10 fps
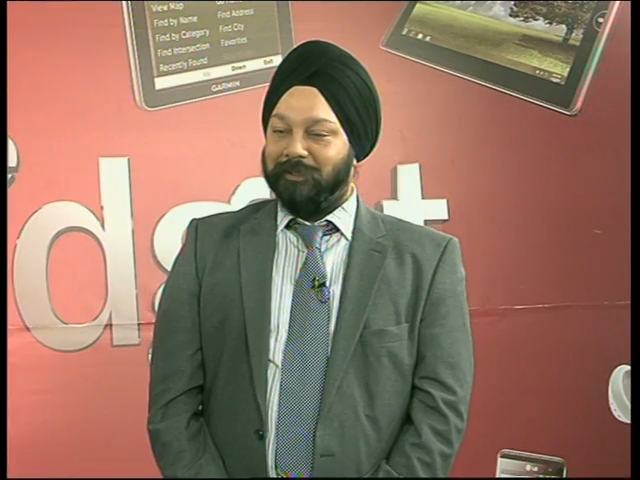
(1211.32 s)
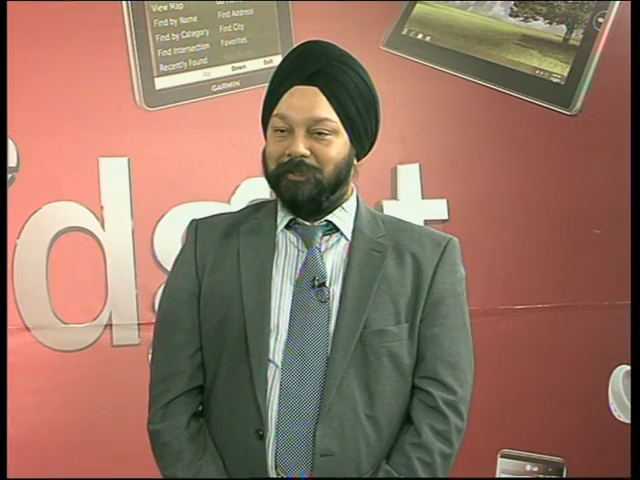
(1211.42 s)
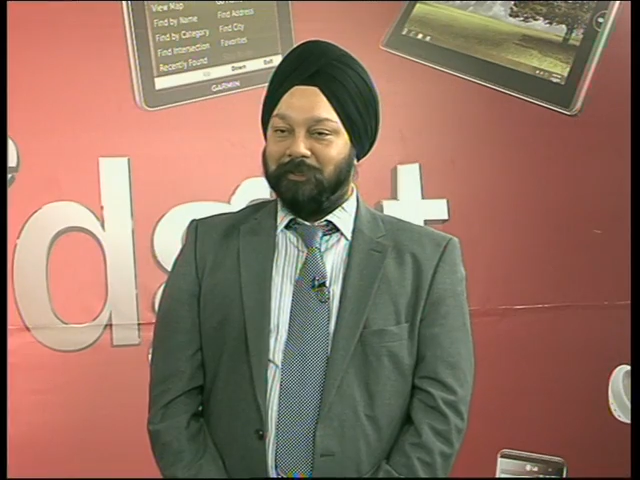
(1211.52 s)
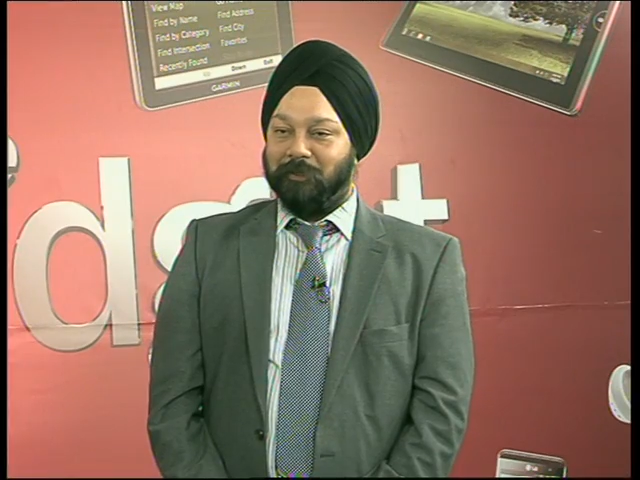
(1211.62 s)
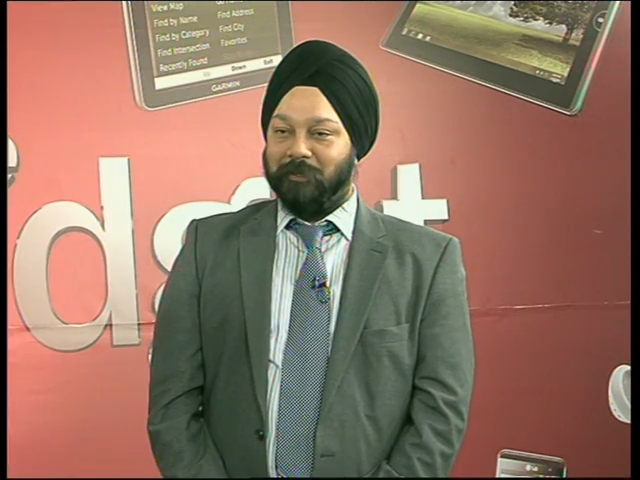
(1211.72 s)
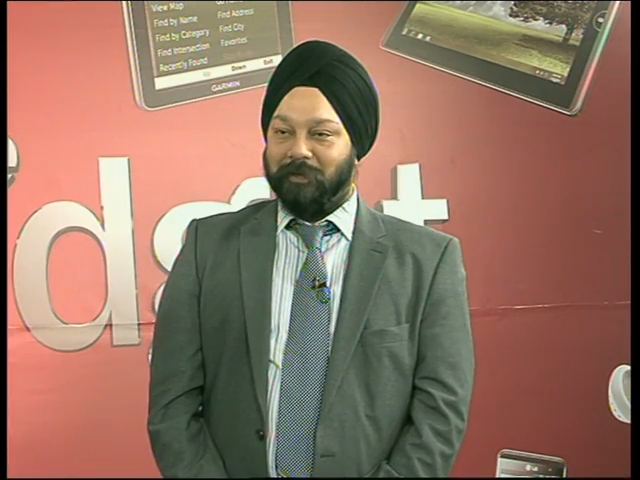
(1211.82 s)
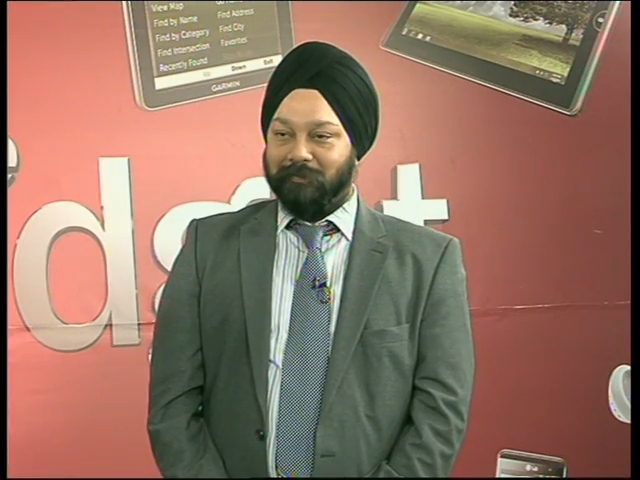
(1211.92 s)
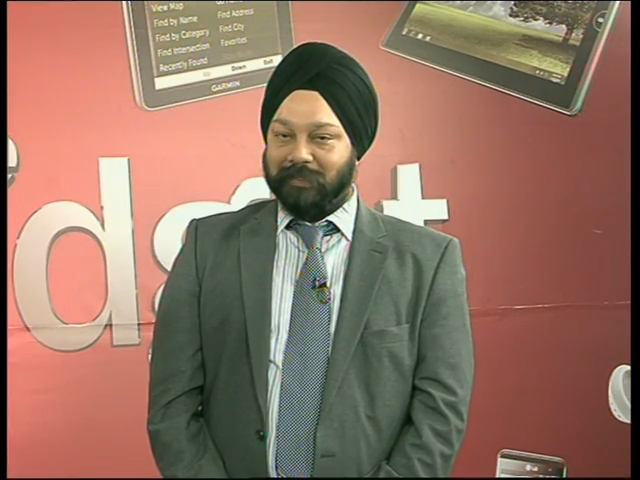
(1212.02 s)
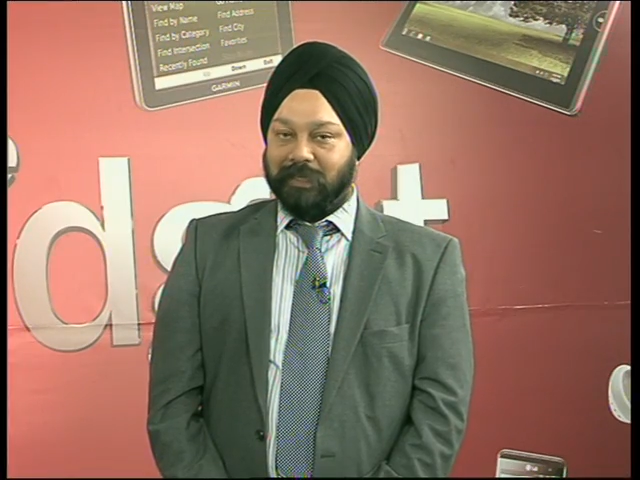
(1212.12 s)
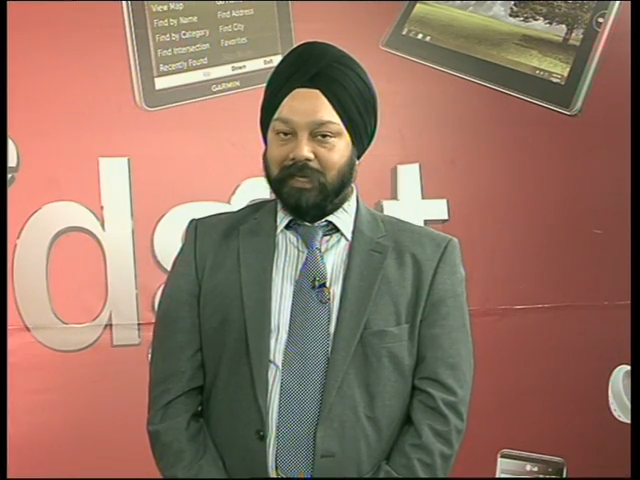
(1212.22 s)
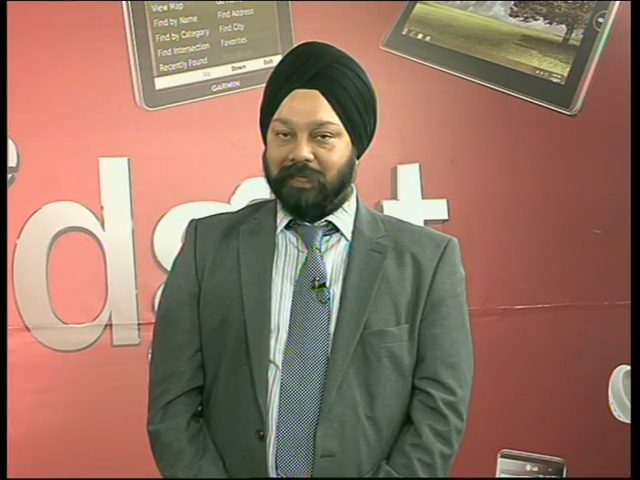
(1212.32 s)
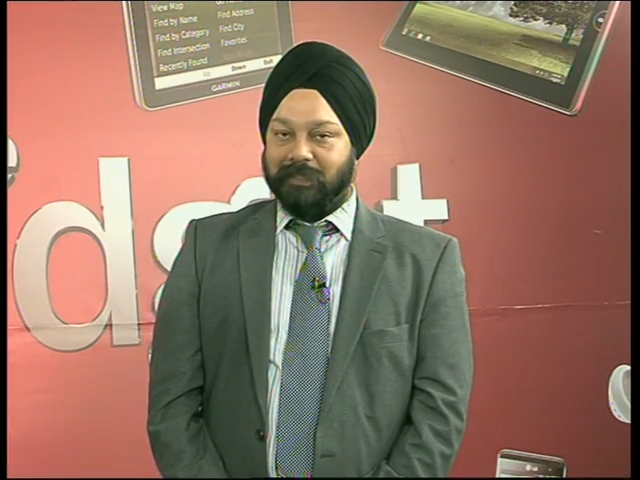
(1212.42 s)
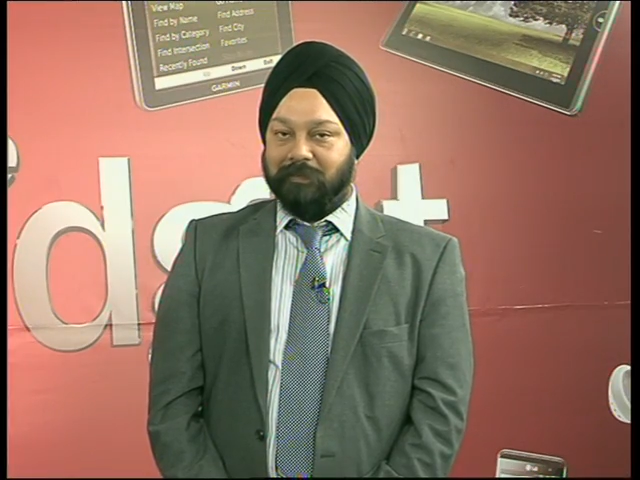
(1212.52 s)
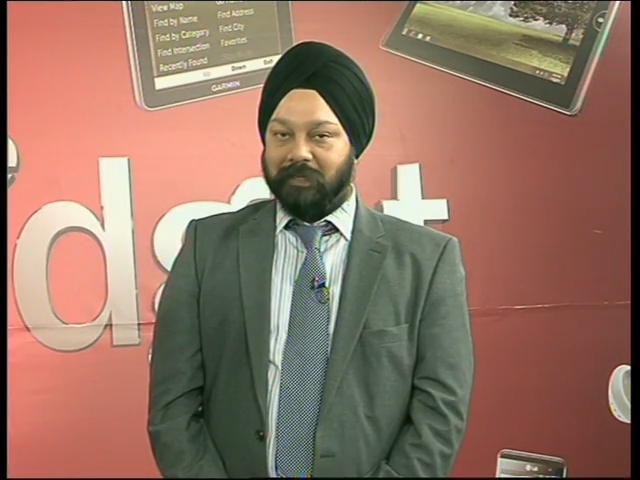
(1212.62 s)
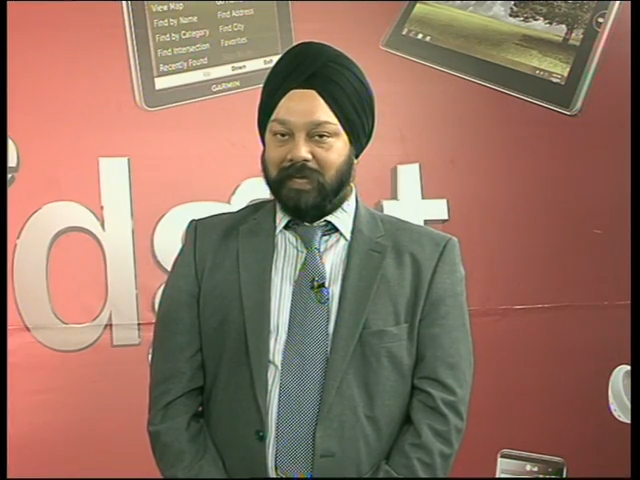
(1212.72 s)
on the show, and obviously I think
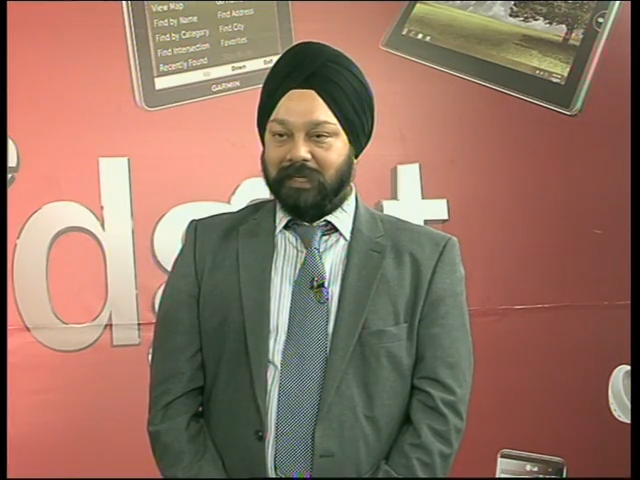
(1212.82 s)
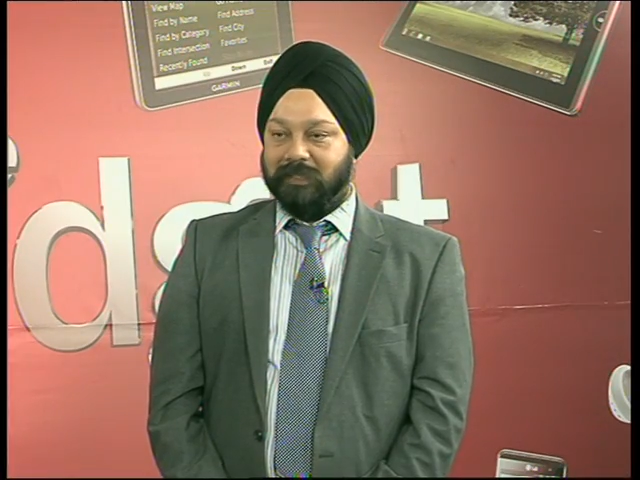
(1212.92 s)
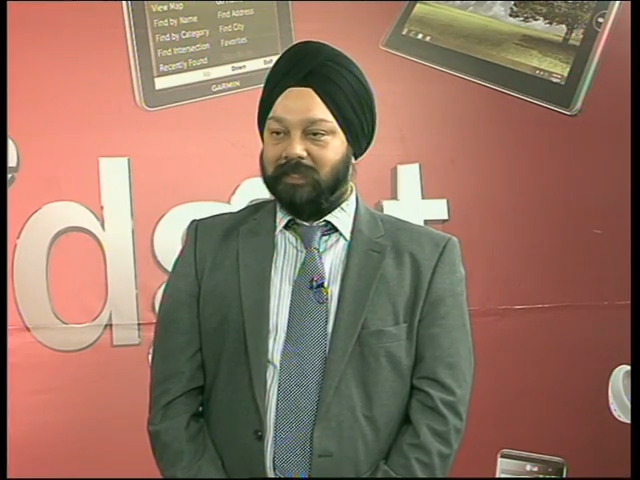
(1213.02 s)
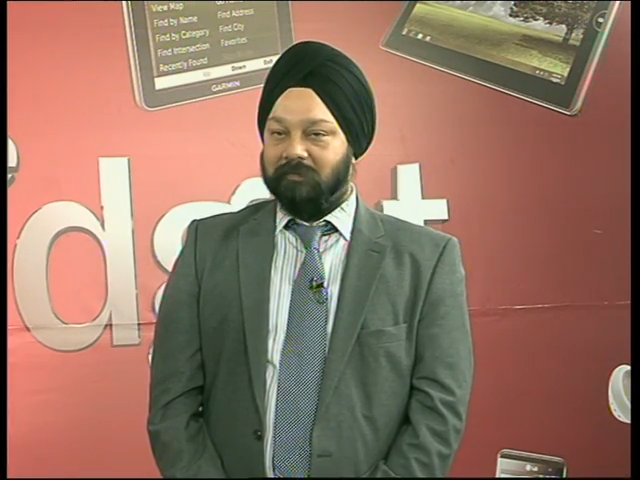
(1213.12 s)
some of the gadgets